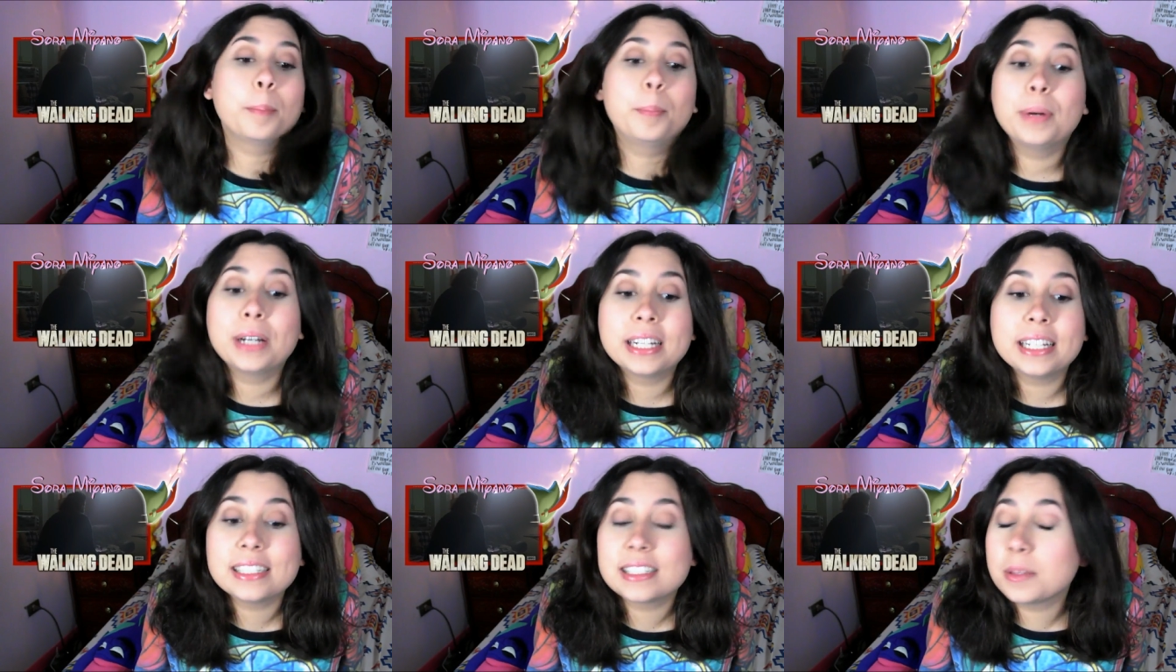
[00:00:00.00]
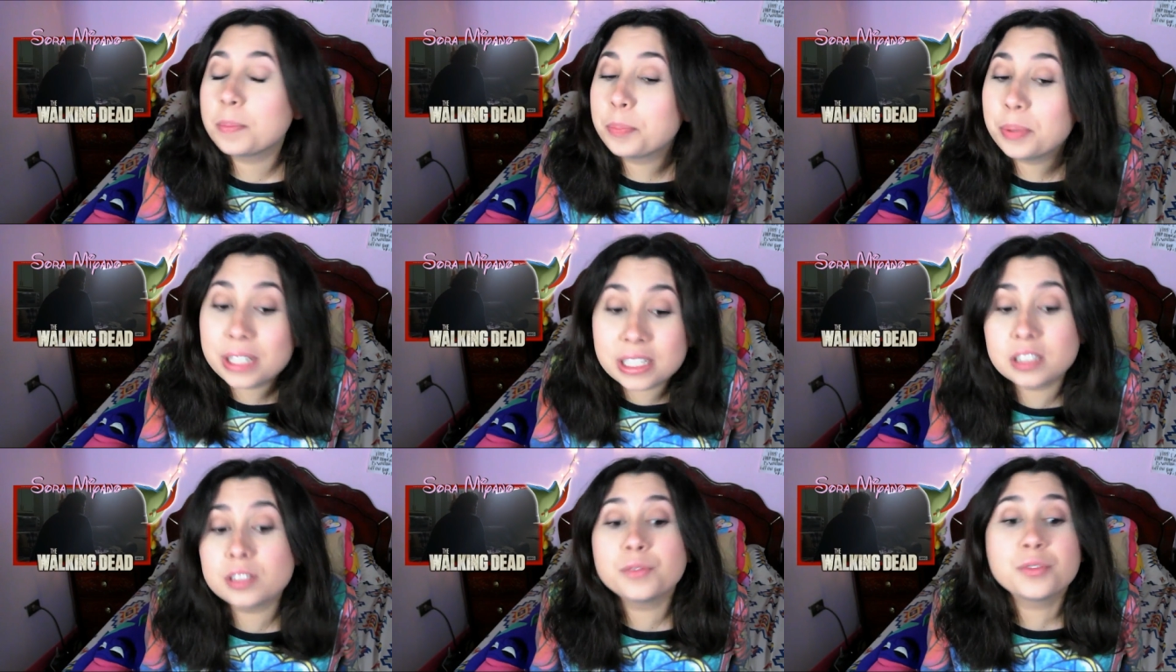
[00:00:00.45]
But it's a
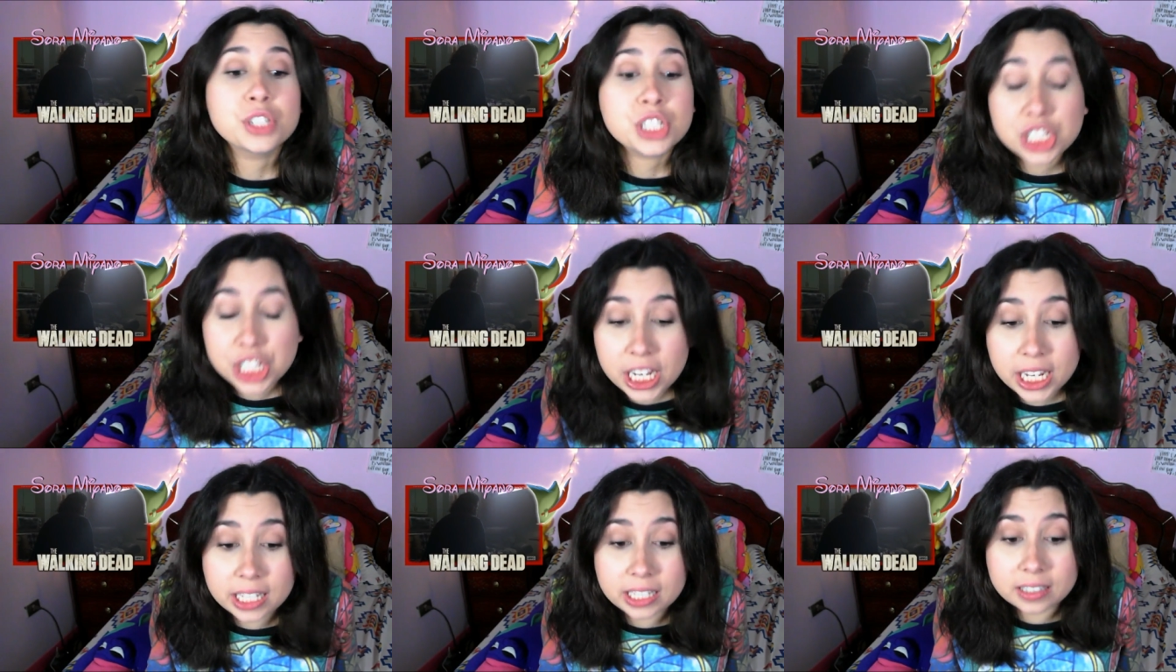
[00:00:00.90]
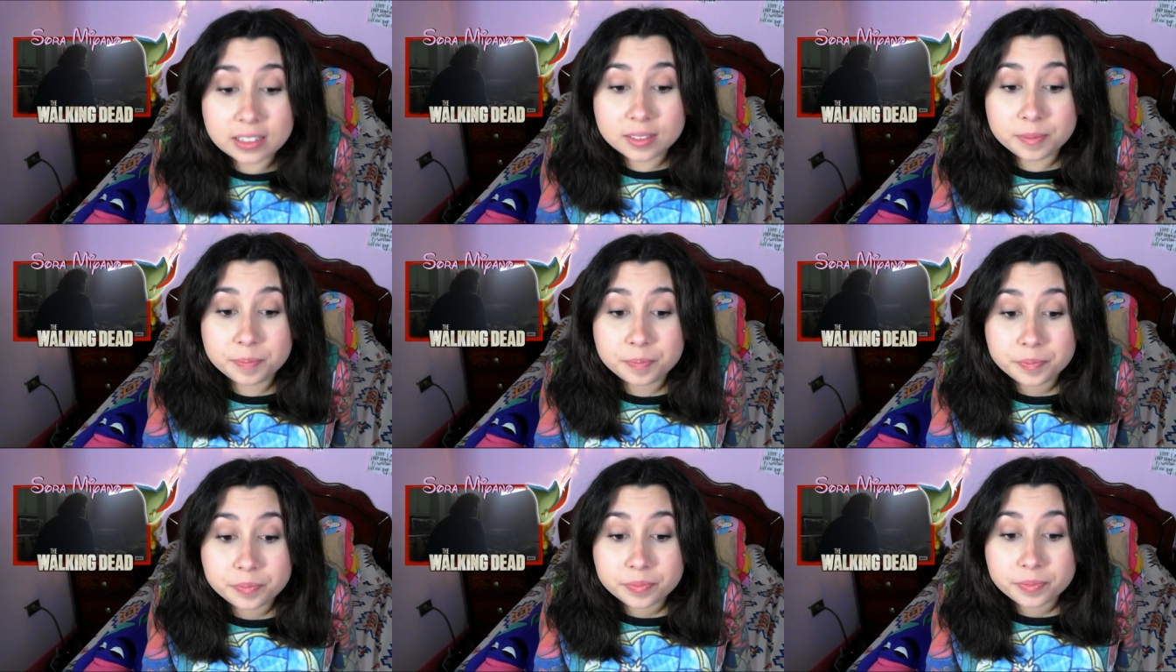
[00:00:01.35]
piece of shit.
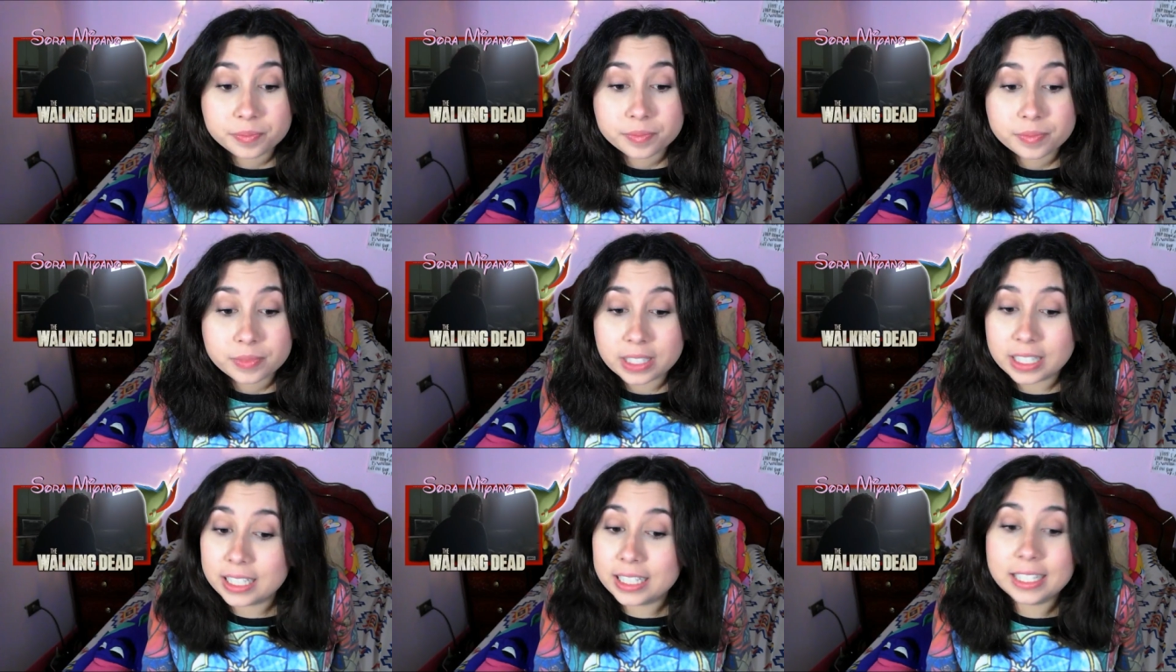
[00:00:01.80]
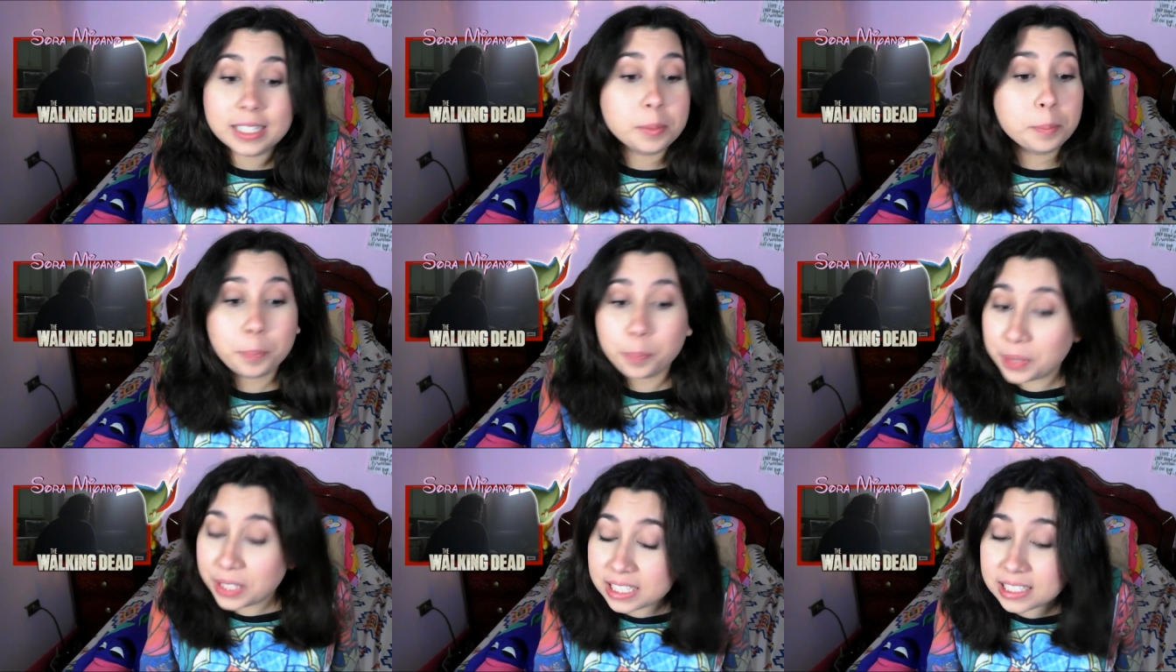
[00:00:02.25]

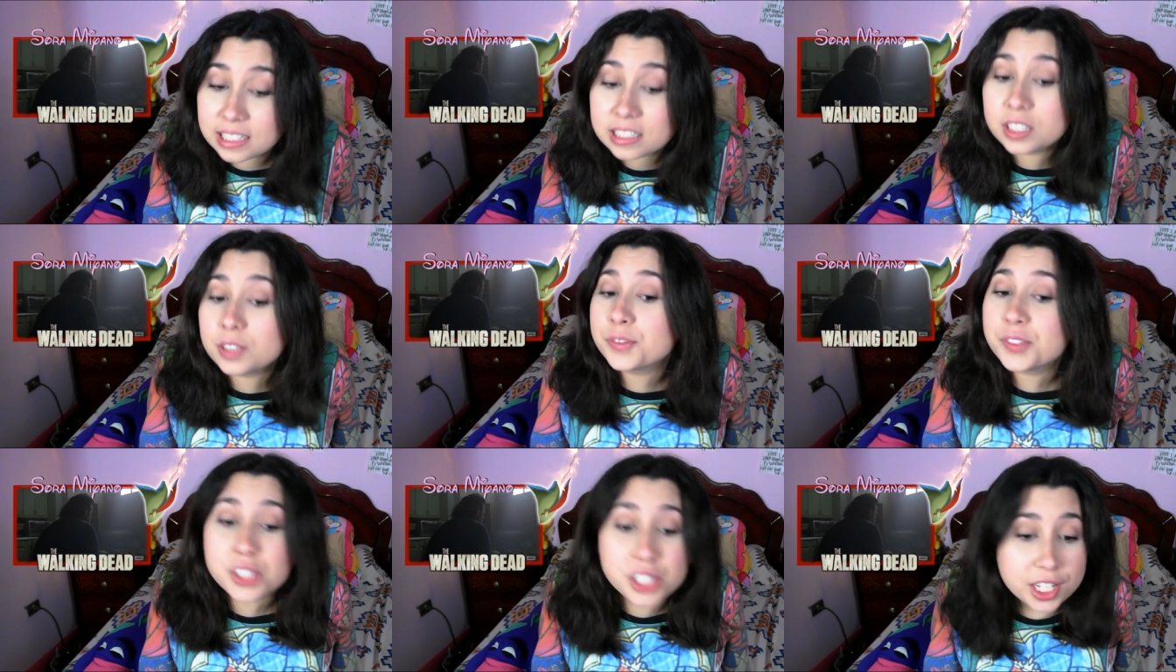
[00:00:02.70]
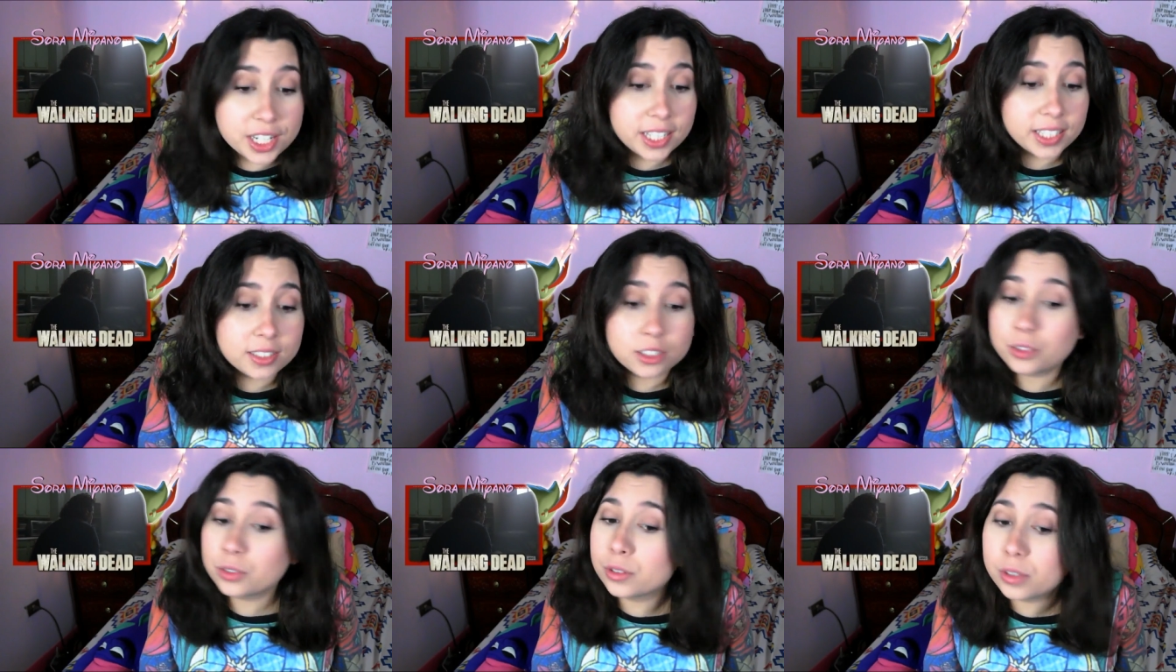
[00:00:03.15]
And pieces of
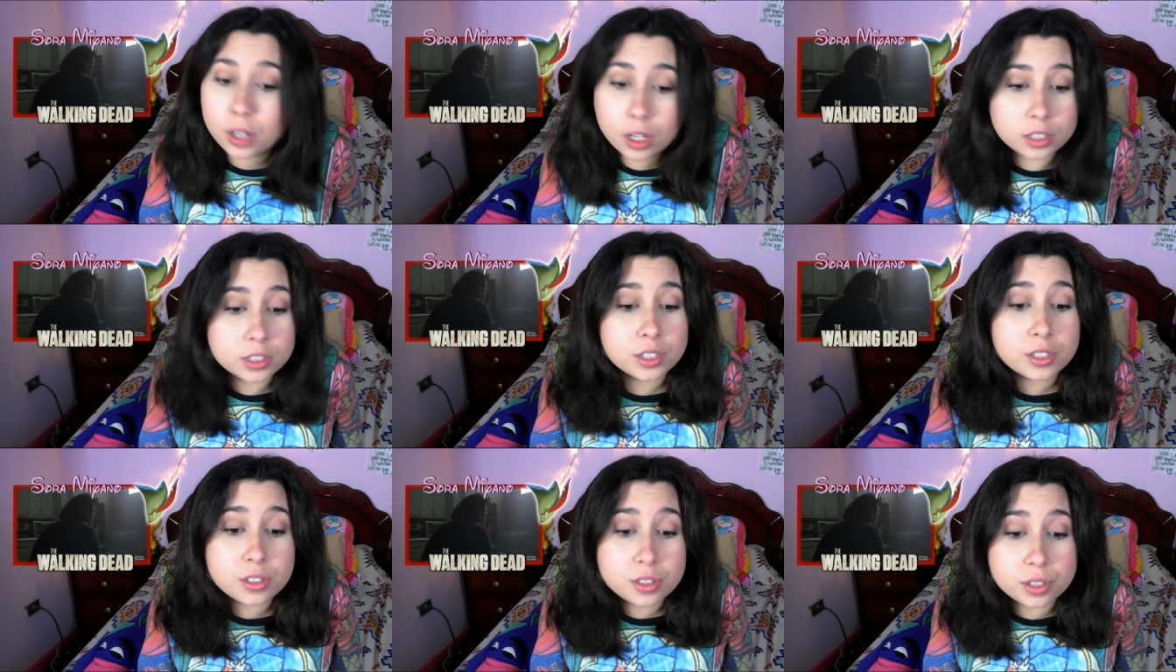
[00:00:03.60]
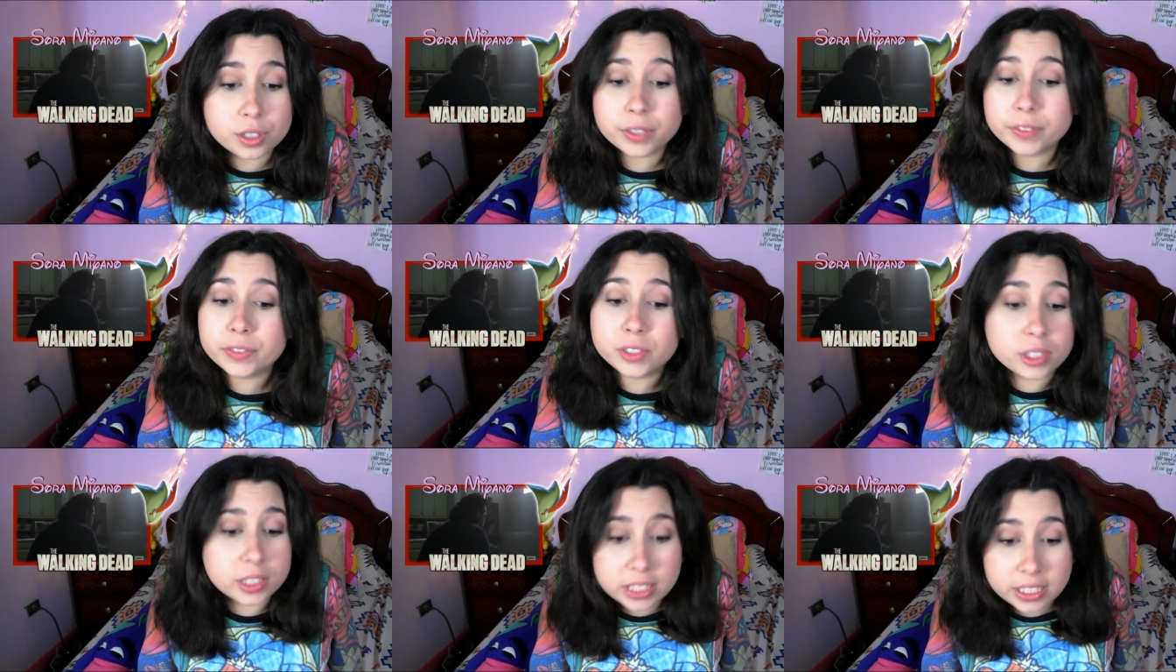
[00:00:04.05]
shit do not
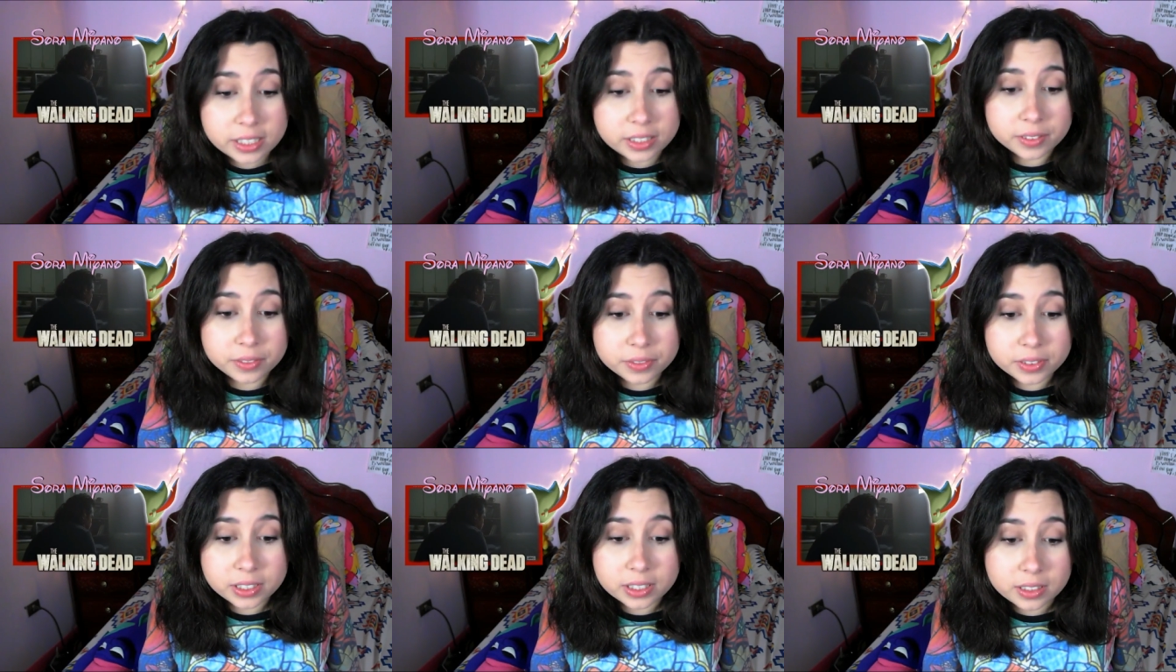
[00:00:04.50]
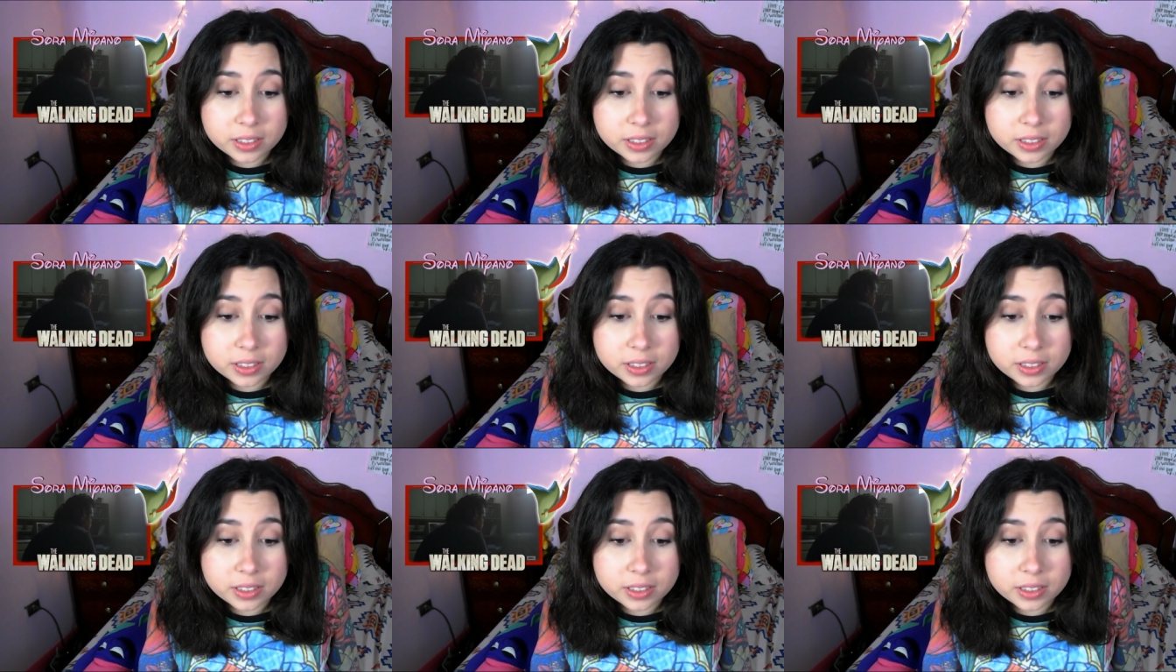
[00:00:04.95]
deserve to leave.